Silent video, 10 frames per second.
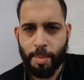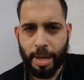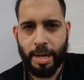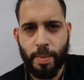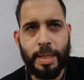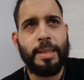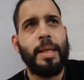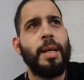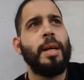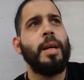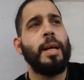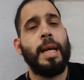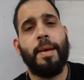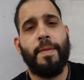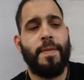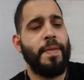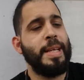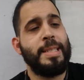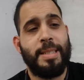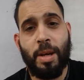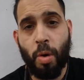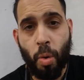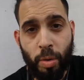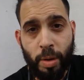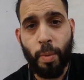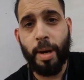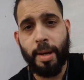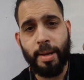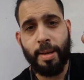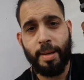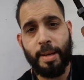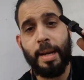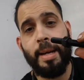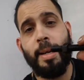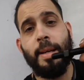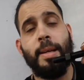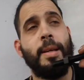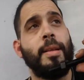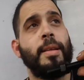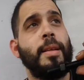But anyways, if this is the only way I